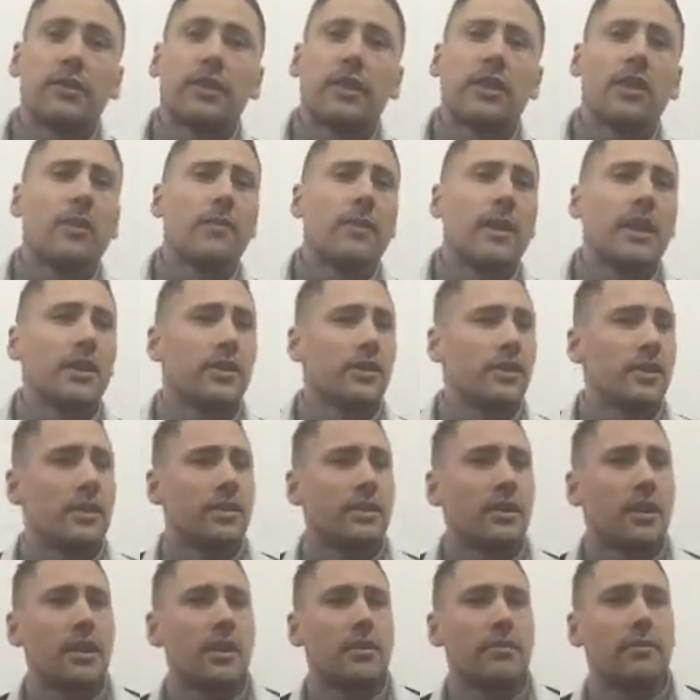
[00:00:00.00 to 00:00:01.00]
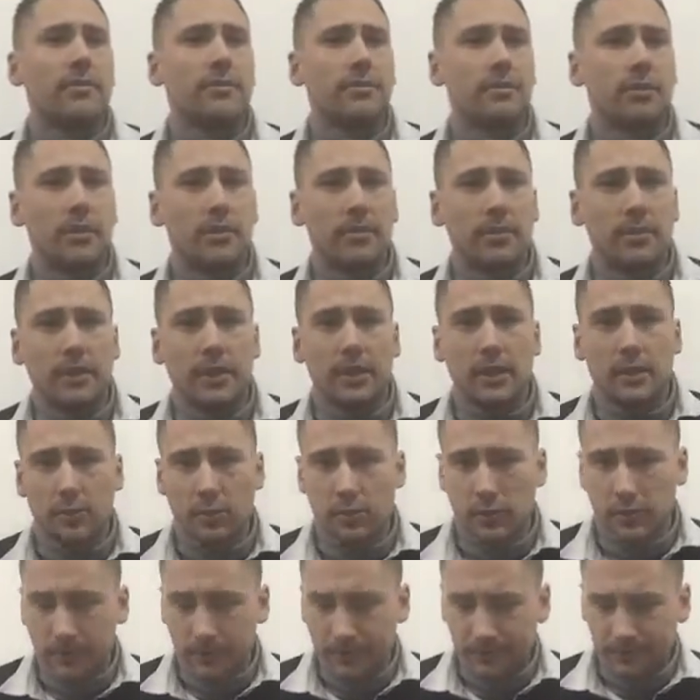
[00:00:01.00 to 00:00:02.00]
They're not managing their time properly
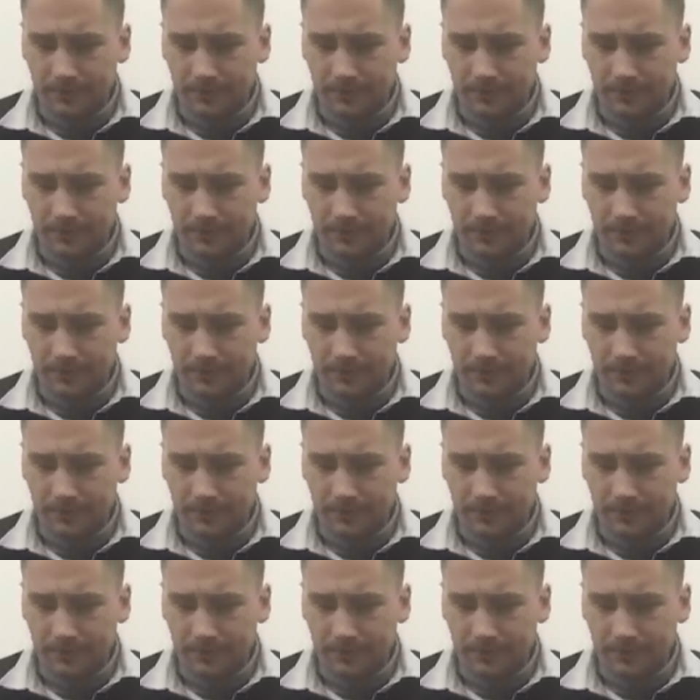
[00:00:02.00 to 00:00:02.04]
anymore.